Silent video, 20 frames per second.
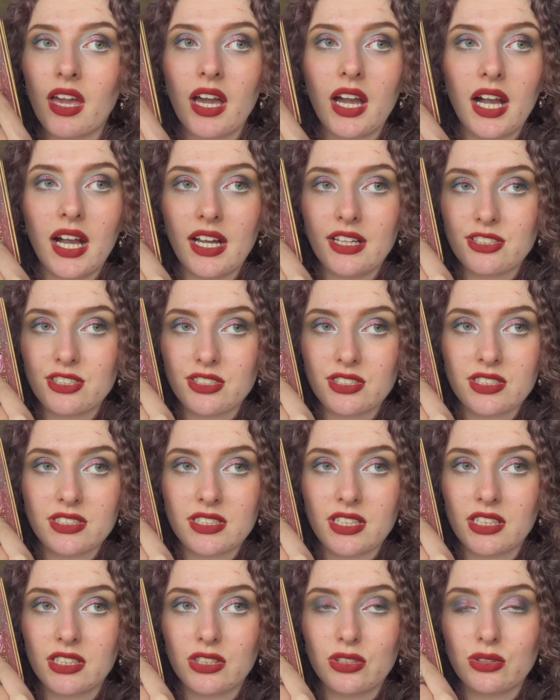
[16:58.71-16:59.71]
I just
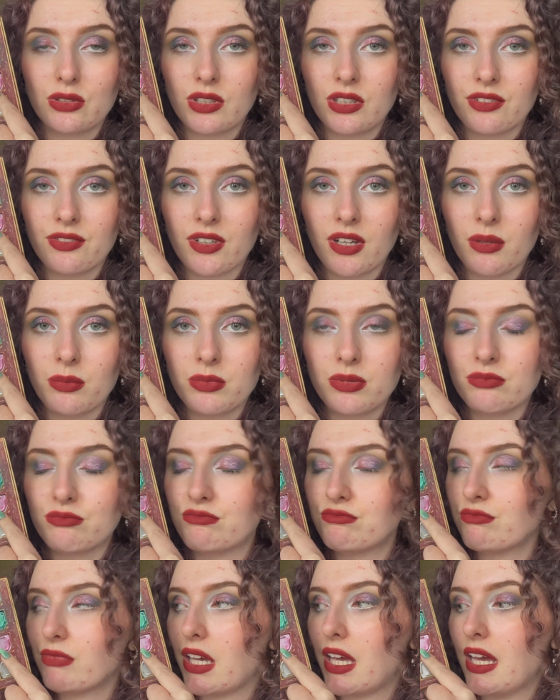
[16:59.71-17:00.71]
decided to give up,
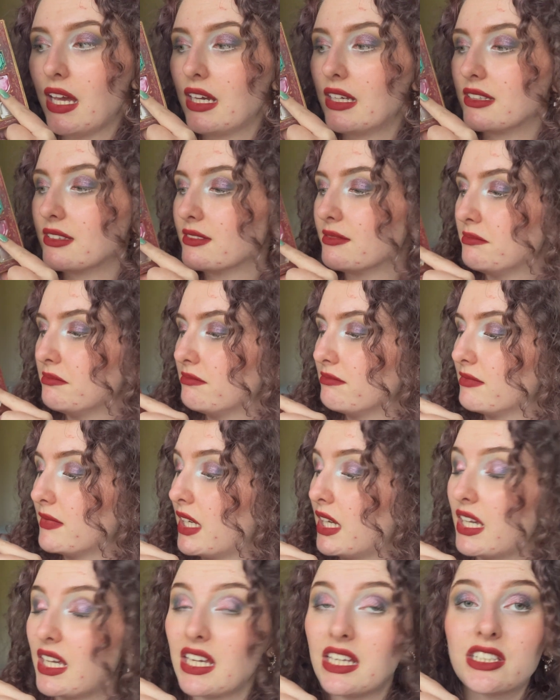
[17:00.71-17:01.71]
and
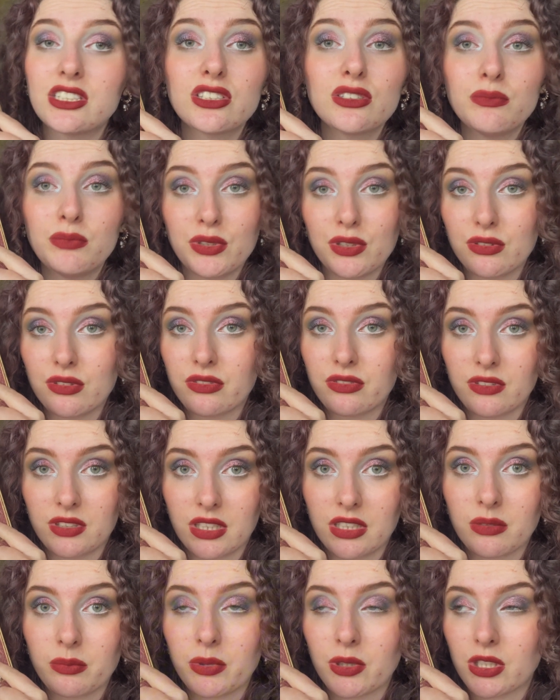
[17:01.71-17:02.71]
it's a beautiful
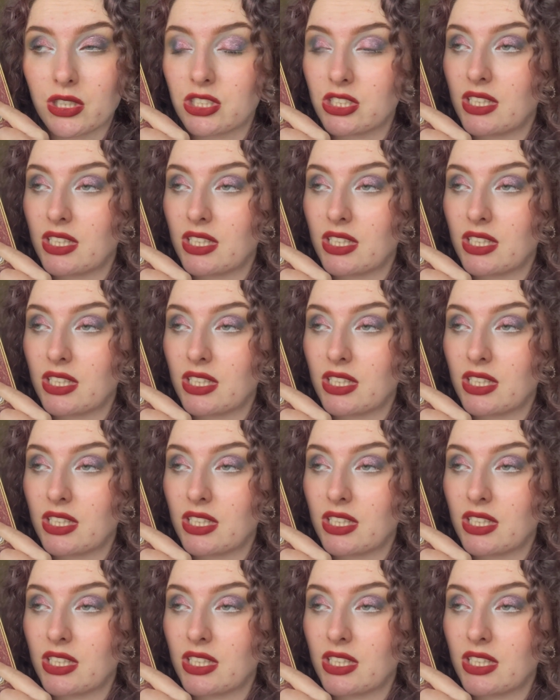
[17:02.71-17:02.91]
nail polish.